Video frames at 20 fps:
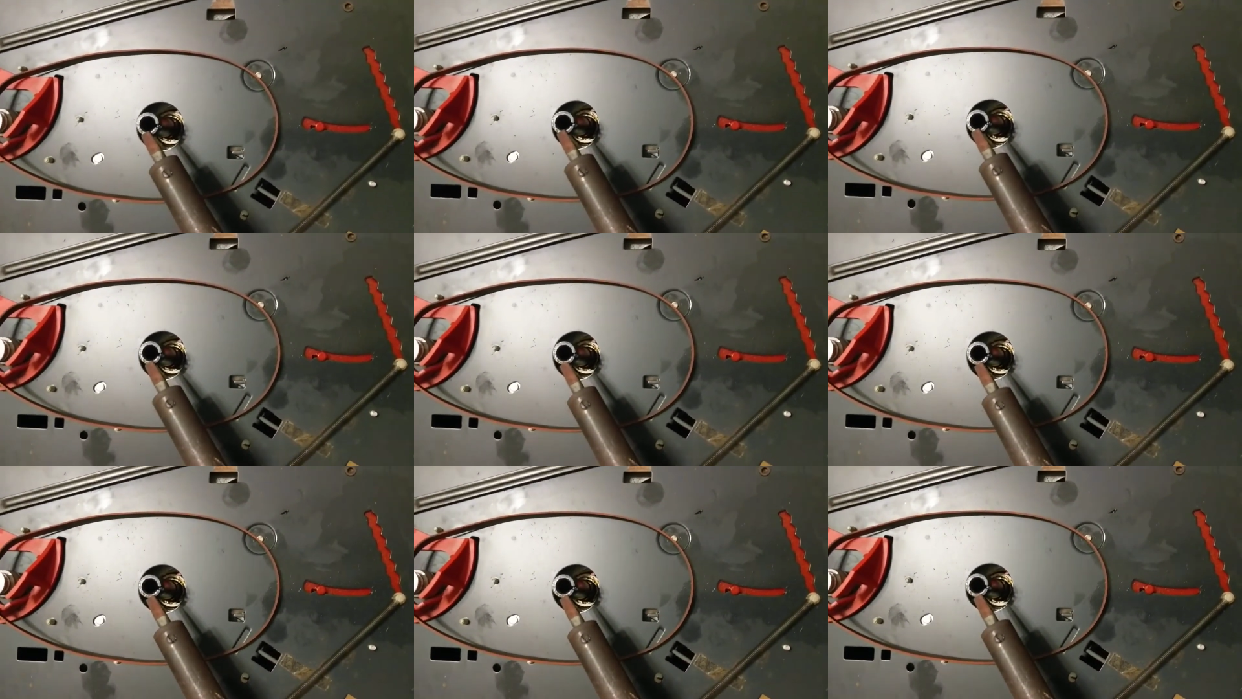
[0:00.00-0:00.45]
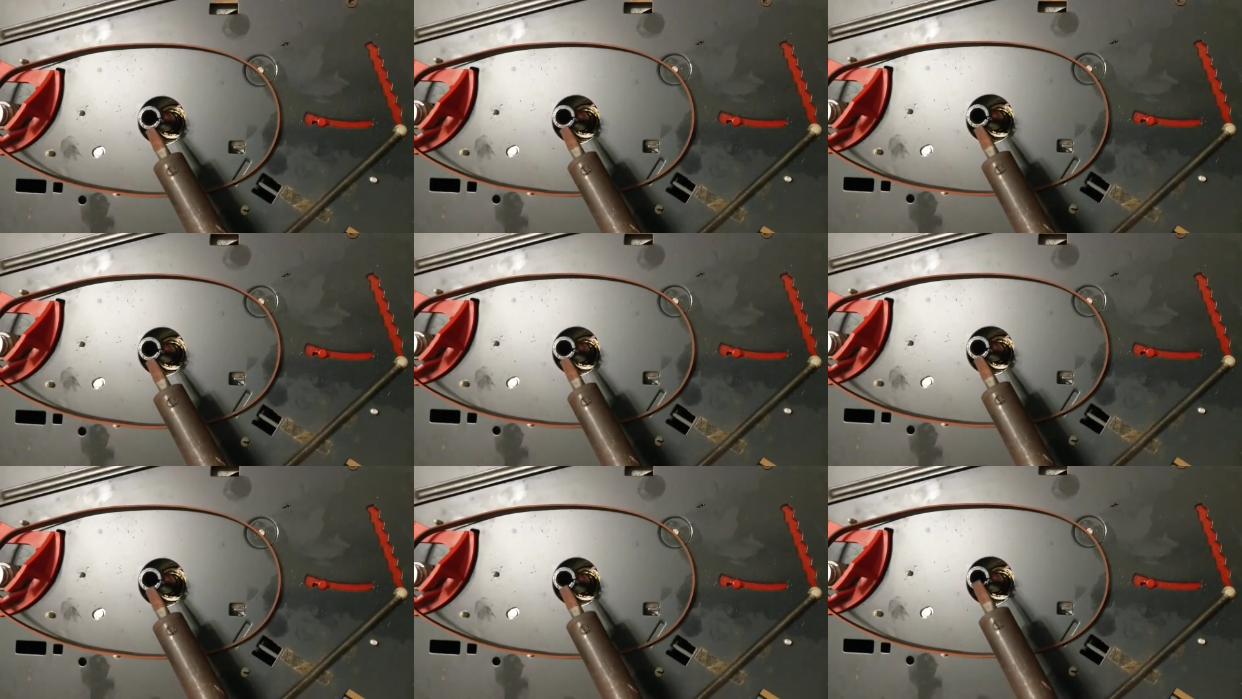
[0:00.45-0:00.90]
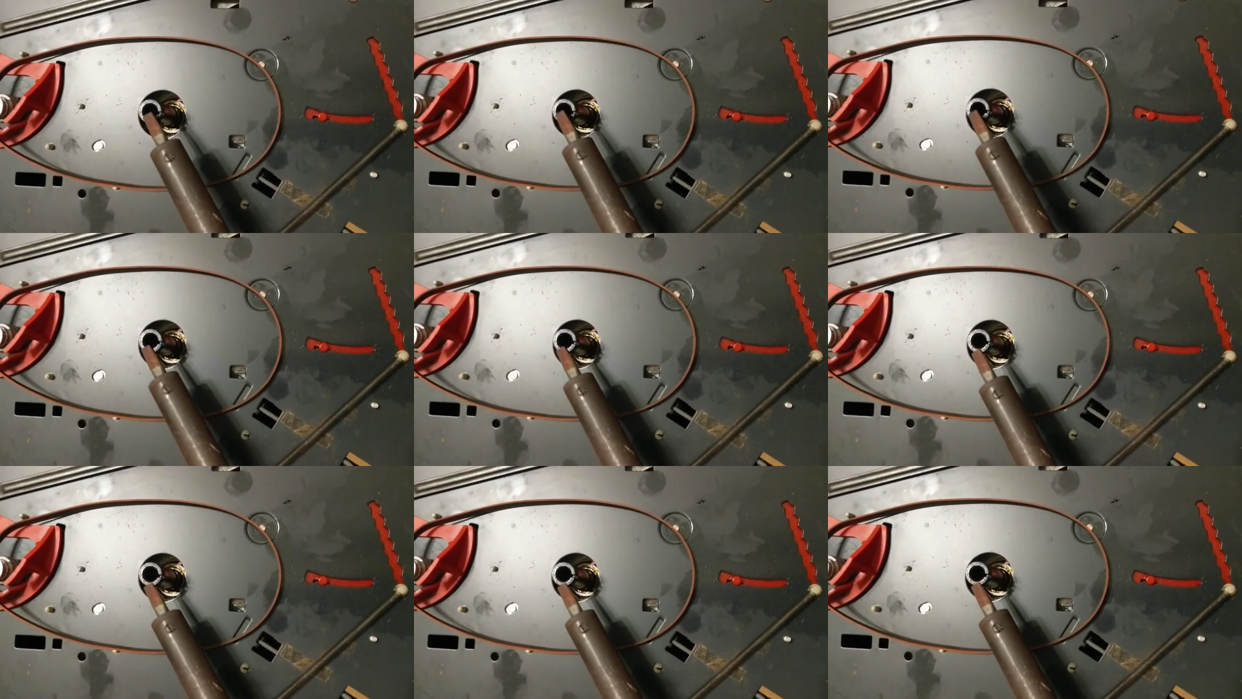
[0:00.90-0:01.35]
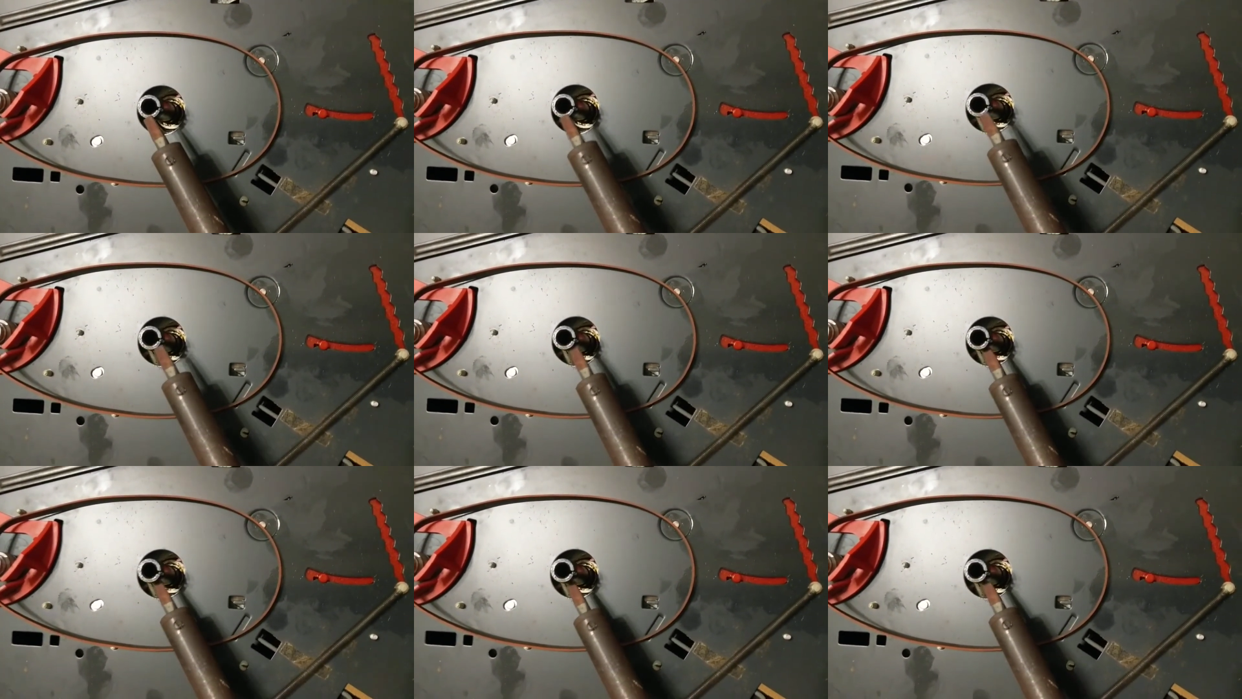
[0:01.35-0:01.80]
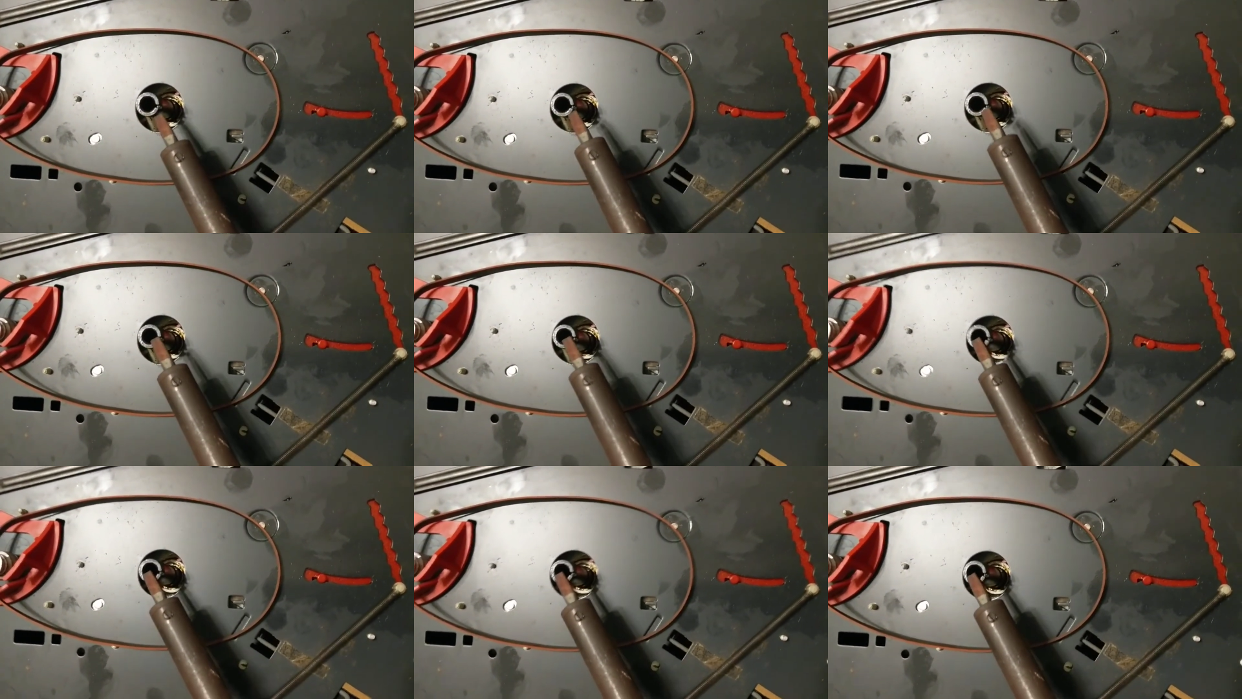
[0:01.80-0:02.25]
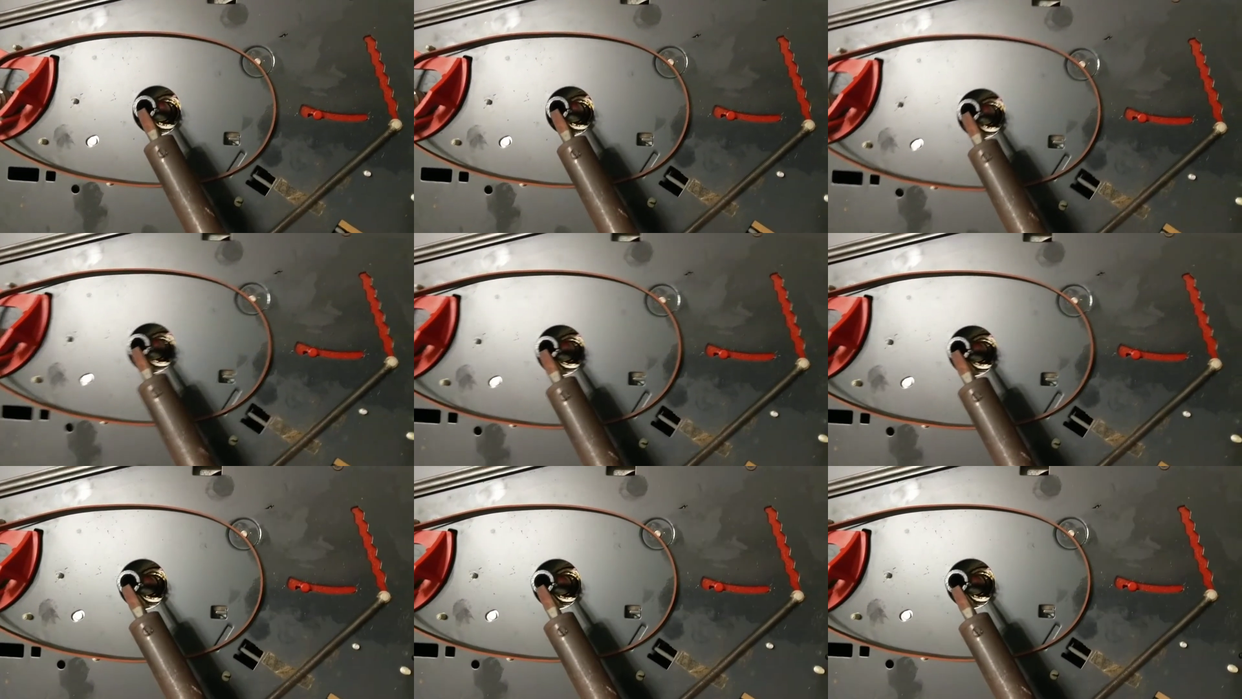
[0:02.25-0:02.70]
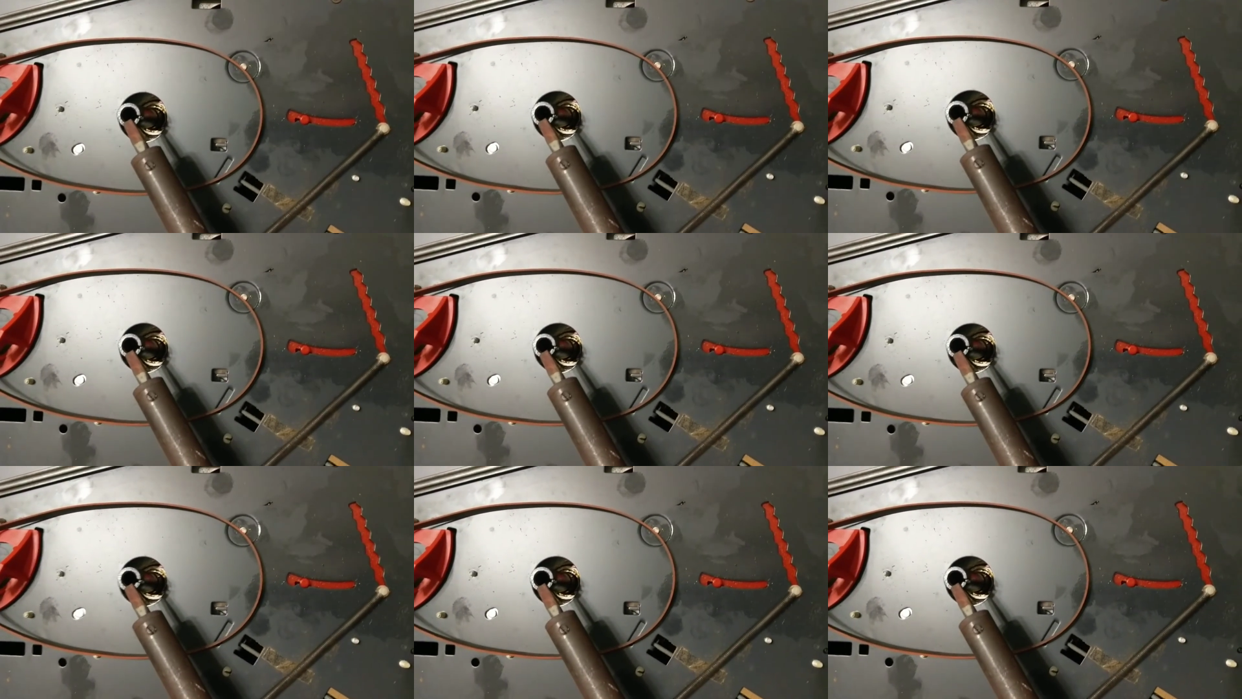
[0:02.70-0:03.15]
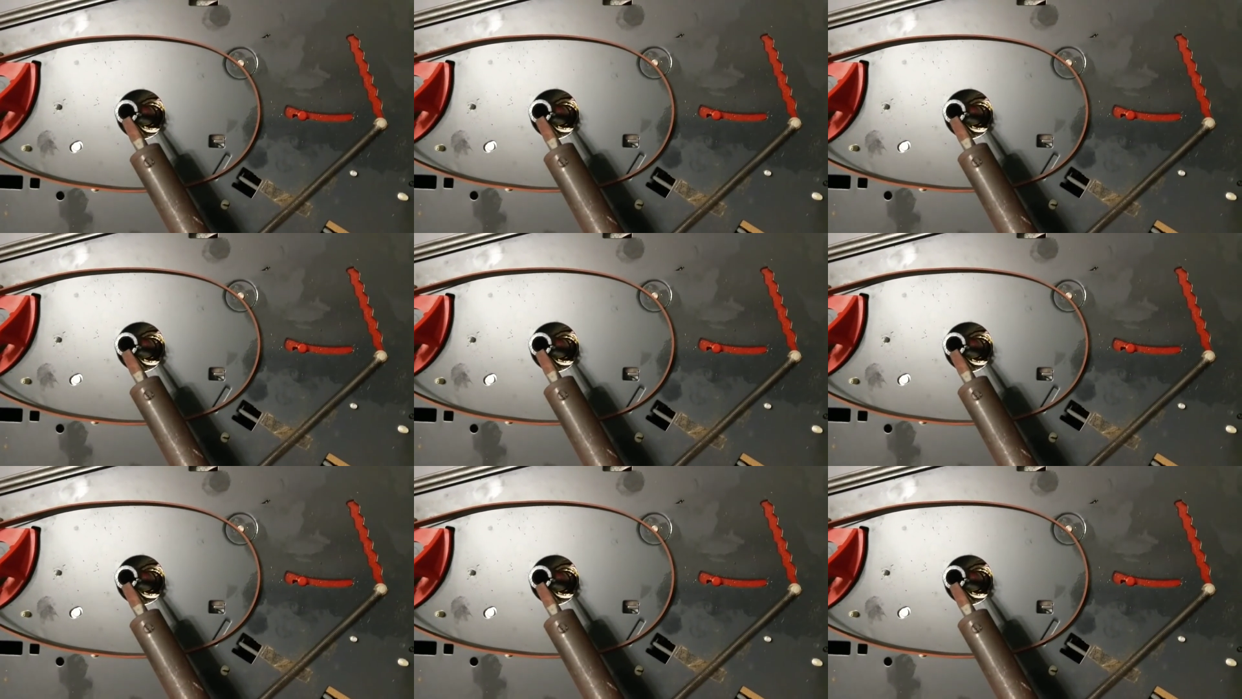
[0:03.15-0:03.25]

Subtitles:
Nobody's mouth can be seen.